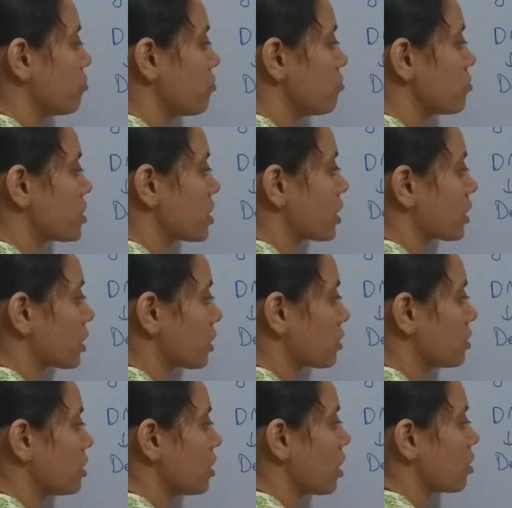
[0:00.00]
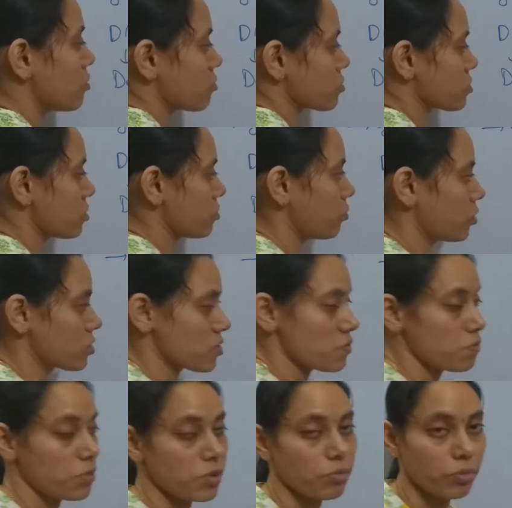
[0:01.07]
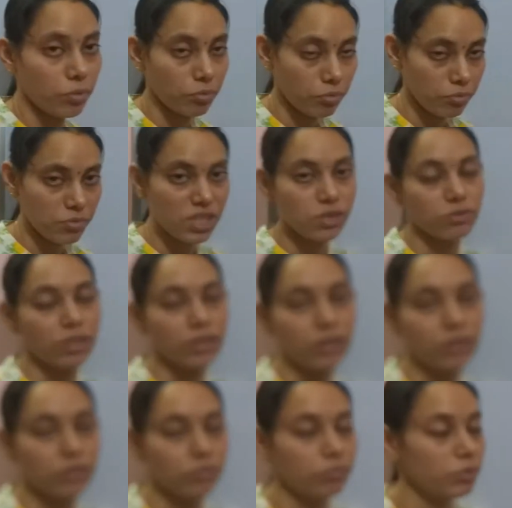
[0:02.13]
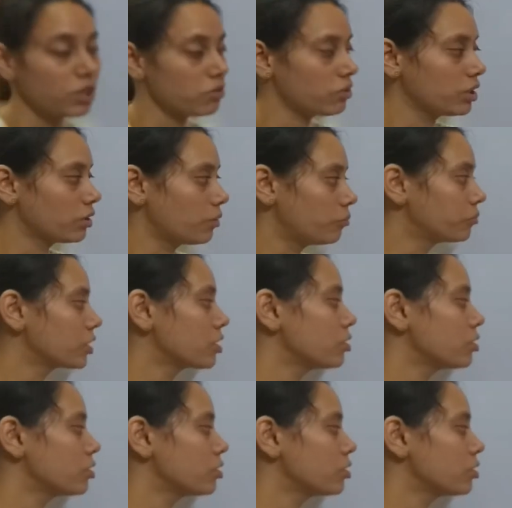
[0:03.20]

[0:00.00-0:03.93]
breaking the hydrogen bonds between them.